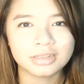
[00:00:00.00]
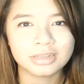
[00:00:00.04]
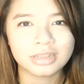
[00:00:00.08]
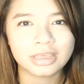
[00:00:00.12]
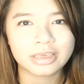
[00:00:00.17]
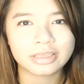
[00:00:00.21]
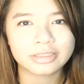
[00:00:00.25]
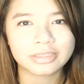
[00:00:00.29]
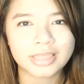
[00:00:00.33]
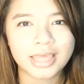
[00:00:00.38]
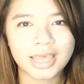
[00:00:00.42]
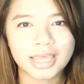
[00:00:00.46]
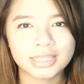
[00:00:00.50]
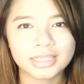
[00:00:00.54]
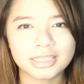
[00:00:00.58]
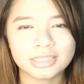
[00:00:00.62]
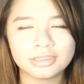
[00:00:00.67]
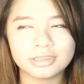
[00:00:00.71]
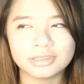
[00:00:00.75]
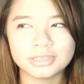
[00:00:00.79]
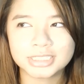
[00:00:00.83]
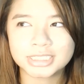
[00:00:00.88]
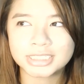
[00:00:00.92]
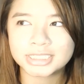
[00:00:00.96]
like that
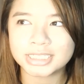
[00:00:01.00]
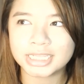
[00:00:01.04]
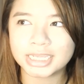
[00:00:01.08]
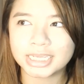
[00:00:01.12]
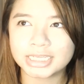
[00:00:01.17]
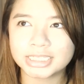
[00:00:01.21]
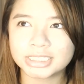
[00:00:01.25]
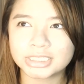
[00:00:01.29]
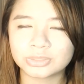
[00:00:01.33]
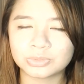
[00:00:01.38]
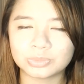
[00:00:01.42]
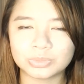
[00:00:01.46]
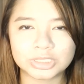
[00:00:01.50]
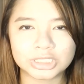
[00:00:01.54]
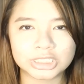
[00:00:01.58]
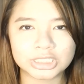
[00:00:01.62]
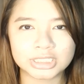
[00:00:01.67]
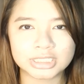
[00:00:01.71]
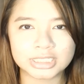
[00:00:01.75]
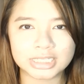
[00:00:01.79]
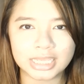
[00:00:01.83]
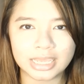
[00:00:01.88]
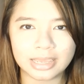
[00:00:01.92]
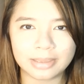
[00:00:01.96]
in the States, which
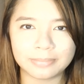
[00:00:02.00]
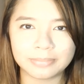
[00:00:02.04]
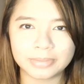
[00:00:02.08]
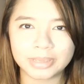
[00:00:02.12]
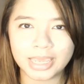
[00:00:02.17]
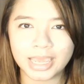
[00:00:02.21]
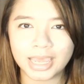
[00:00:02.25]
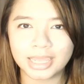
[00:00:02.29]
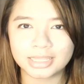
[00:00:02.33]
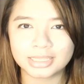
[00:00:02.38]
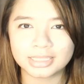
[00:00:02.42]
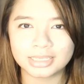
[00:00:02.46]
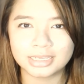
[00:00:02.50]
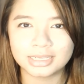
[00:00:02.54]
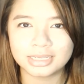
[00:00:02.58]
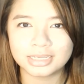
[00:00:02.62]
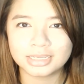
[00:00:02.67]
is the MCAT,